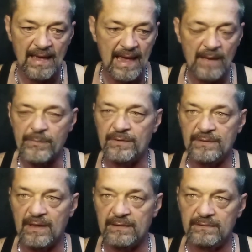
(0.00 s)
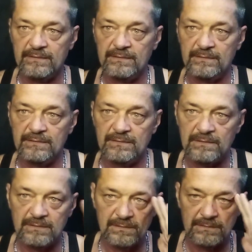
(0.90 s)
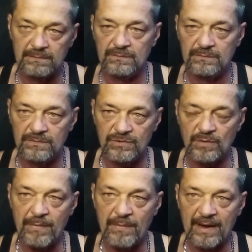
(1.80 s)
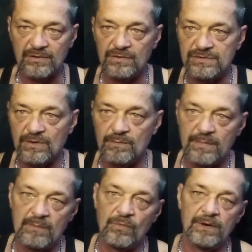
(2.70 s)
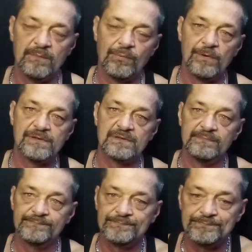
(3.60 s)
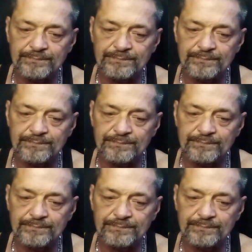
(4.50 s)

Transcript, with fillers: happened that took me back to a certain memory in prison.